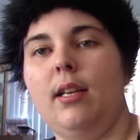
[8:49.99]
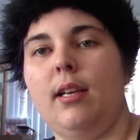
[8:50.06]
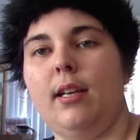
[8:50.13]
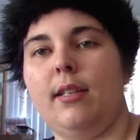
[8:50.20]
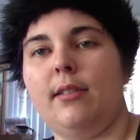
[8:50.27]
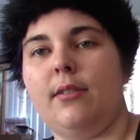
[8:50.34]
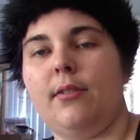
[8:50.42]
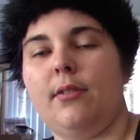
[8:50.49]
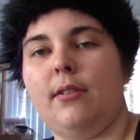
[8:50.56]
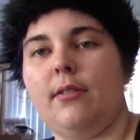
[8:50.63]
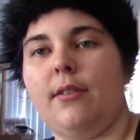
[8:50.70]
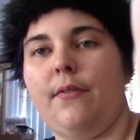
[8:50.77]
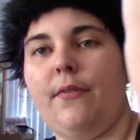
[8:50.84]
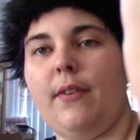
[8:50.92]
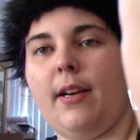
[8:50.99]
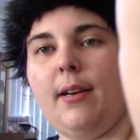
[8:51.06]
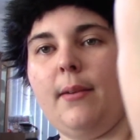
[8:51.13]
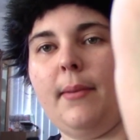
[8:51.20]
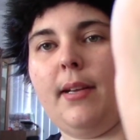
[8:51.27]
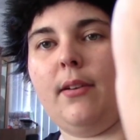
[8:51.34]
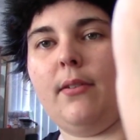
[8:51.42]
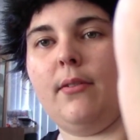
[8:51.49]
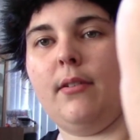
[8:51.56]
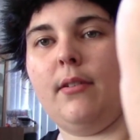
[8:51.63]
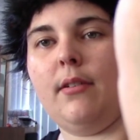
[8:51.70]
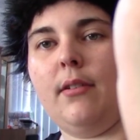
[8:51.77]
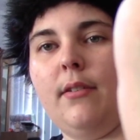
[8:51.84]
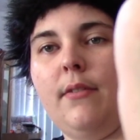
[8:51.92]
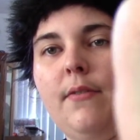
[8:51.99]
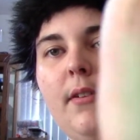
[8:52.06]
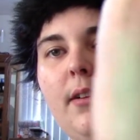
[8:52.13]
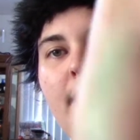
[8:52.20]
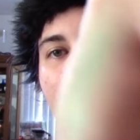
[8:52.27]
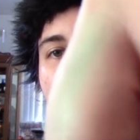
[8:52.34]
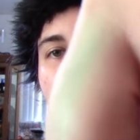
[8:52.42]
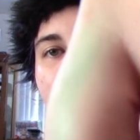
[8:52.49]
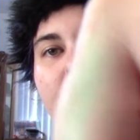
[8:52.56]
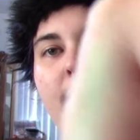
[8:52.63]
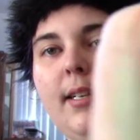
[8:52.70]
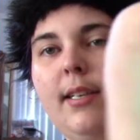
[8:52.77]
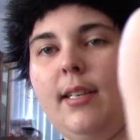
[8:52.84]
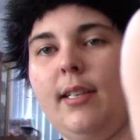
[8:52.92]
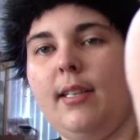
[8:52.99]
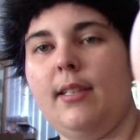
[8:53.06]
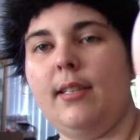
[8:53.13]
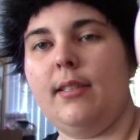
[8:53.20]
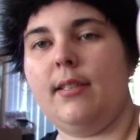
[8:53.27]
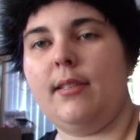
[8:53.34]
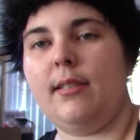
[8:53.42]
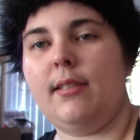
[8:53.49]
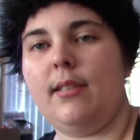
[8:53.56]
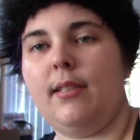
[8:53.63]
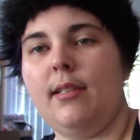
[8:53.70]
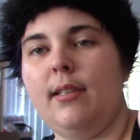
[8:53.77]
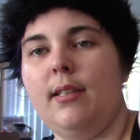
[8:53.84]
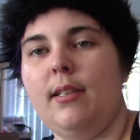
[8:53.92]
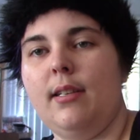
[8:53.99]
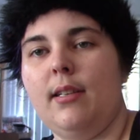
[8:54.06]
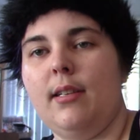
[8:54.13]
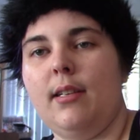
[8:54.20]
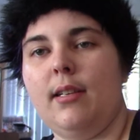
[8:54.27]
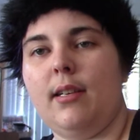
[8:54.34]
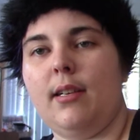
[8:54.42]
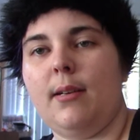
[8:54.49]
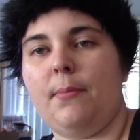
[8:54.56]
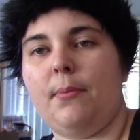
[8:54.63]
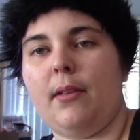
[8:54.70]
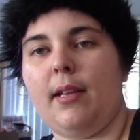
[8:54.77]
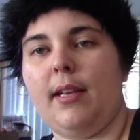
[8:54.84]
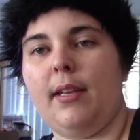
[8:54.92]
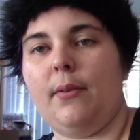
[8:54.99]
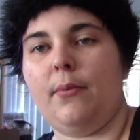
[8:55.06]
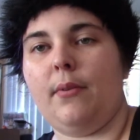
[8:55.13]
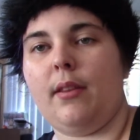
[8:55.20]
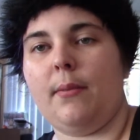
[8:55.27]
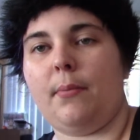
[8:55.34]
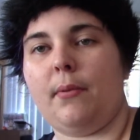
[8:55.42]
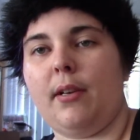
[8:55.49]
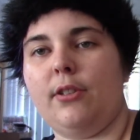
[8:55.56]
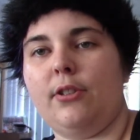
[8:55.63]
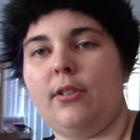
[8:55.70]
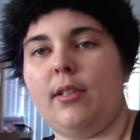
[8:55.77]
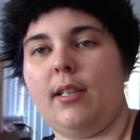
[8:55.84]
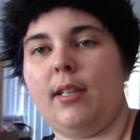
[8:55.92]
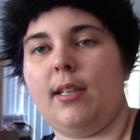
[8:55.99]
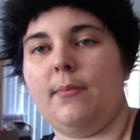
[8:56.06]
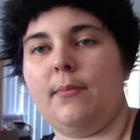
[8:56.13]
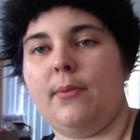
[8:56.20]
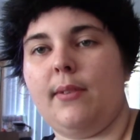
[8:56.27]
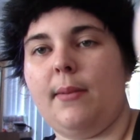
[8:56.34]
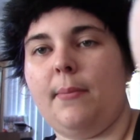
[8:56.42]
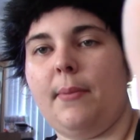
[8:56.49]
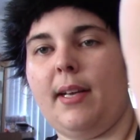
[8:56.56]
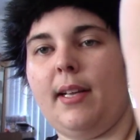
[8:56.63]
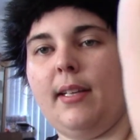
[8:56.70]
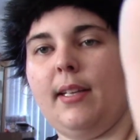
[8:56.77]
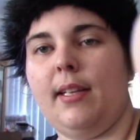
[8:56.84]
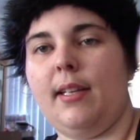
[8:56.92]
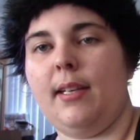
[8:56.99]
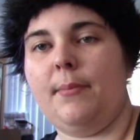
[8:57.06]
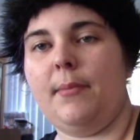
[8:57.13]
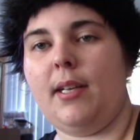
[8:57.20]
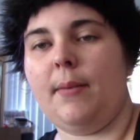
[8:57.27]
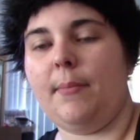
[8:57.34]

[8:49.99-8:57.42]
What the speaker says: and so there's a fair amount of fallout. So there it is, applied with the brush that comes with the palette, and I'm not